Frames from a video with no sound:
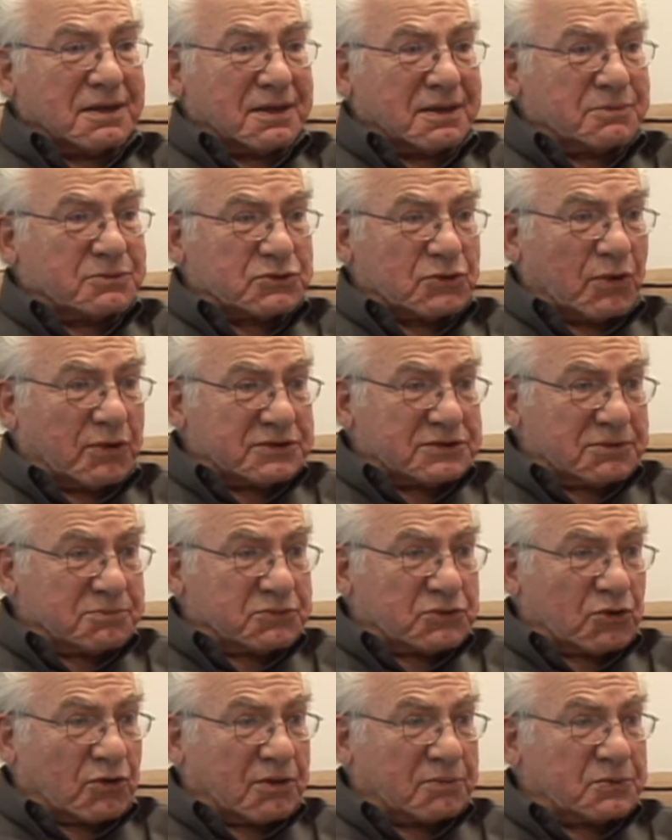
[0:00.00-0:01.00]
I was always
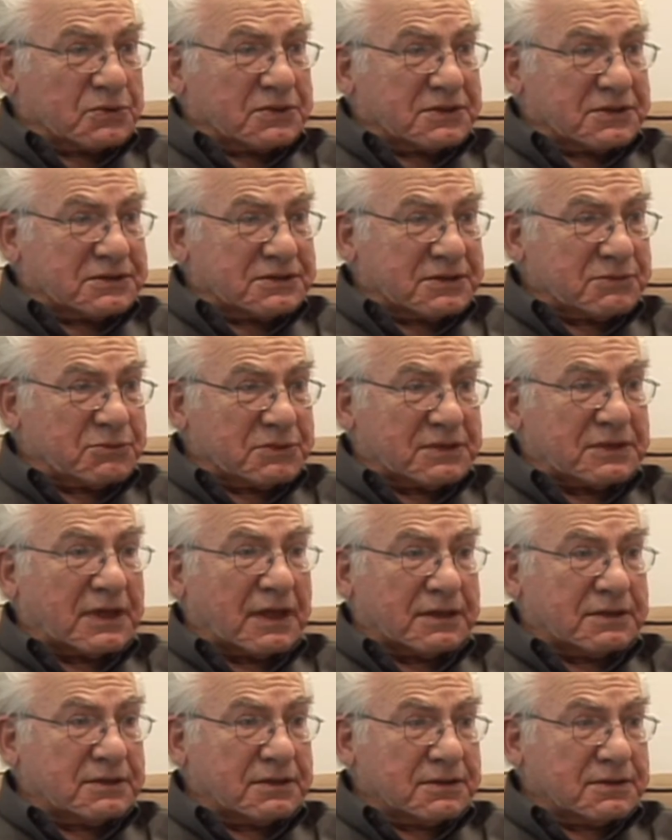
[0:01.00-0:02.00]
absorbed with this, with the
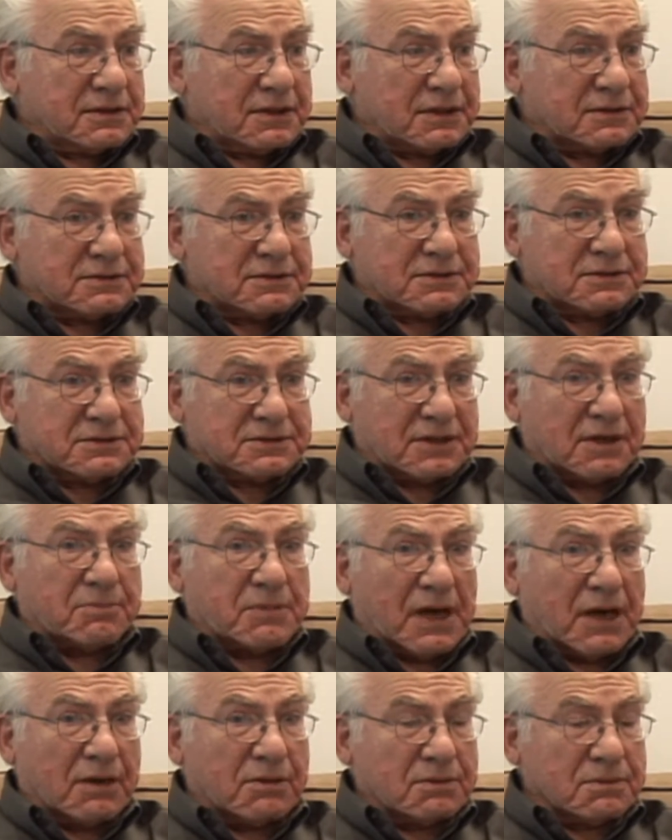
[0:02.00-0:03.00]
idea that
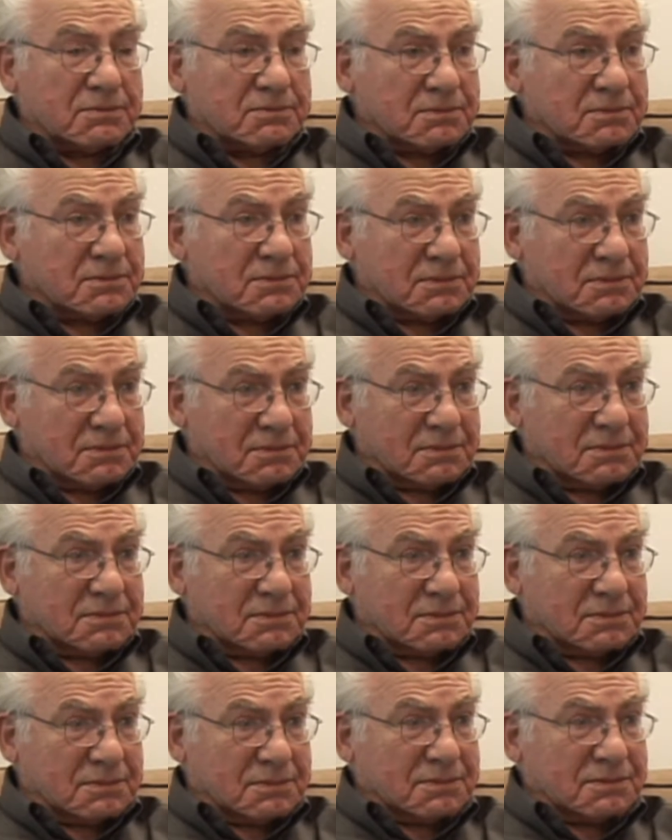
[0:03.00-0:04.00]
somehow
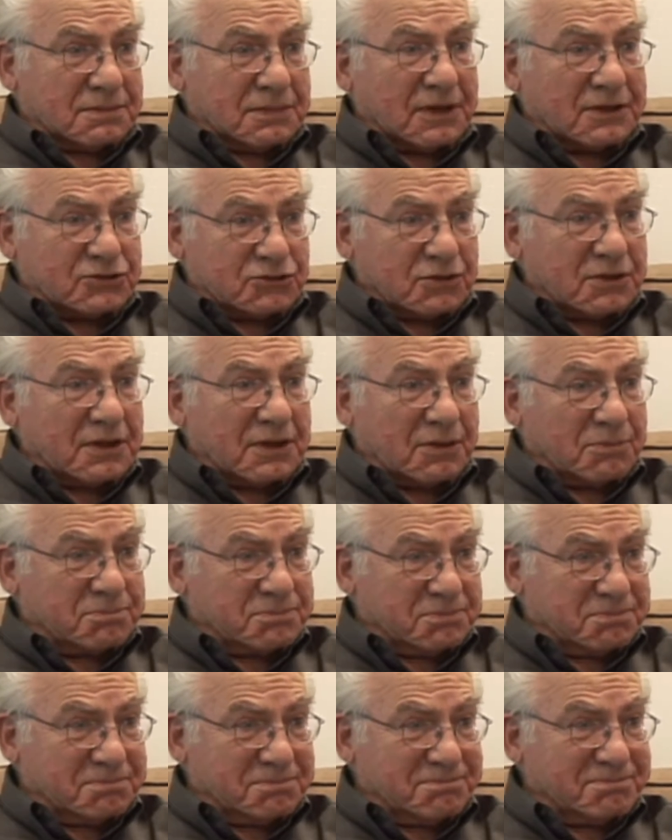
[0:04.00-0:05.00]
I should help
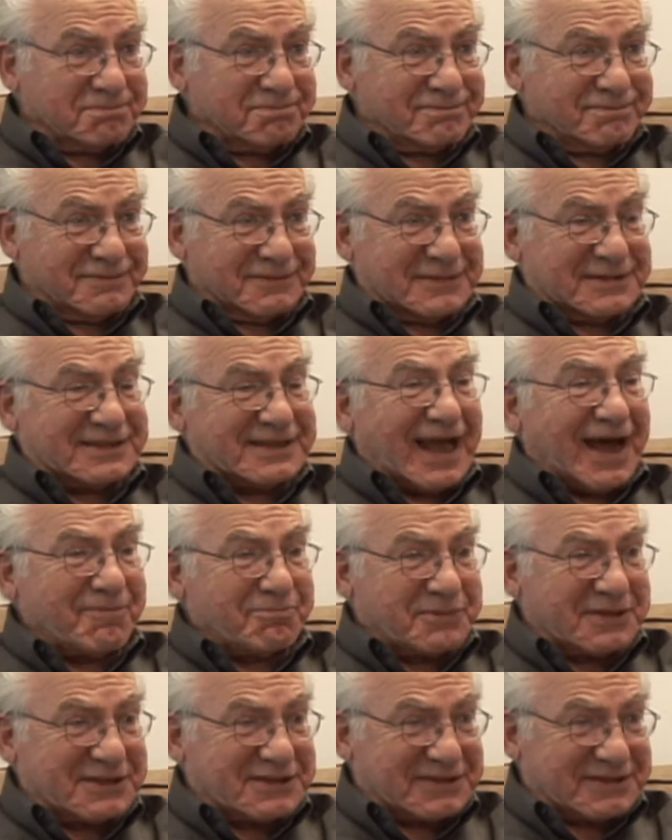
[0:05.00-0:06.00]

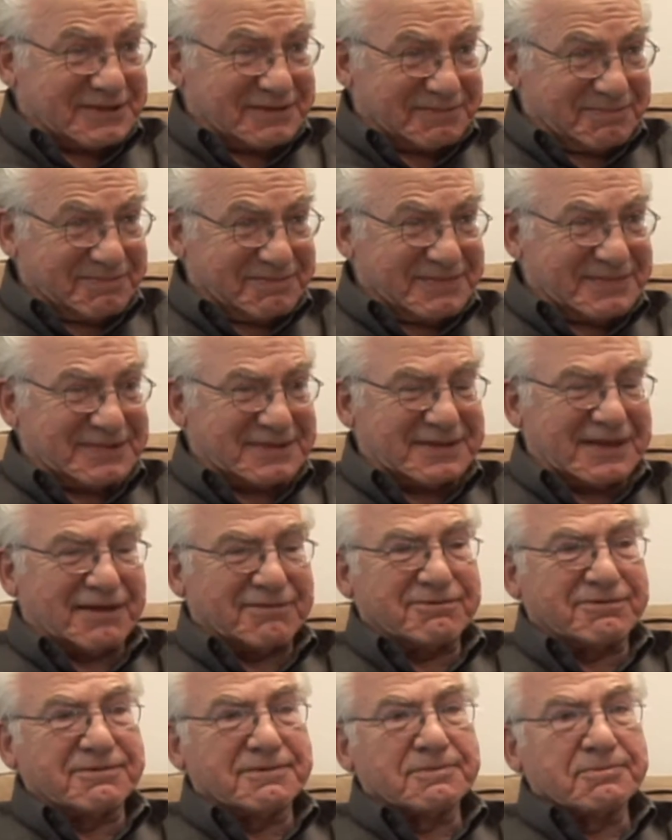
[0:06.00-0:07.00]
stop this
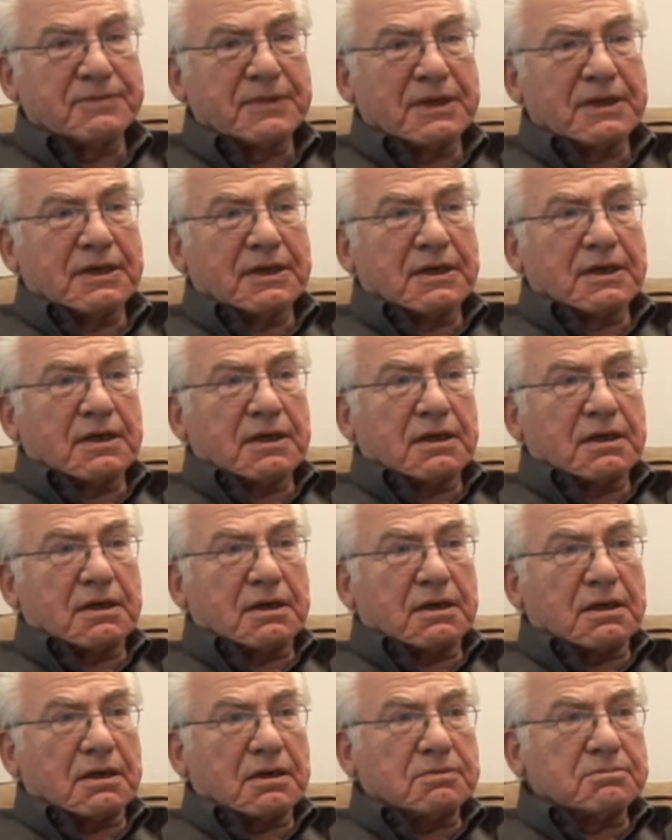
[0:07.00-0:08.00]
stuff.
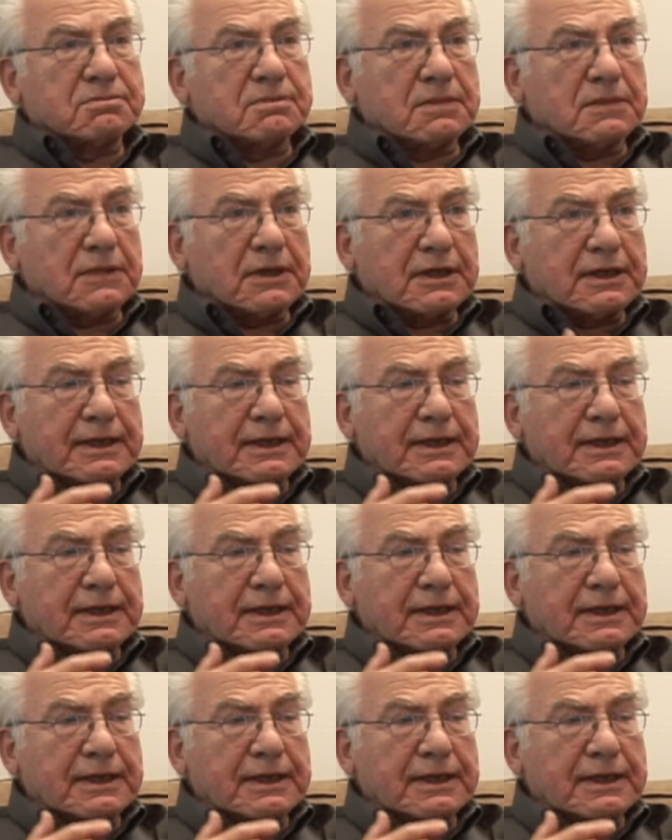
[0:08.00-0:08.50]
Um,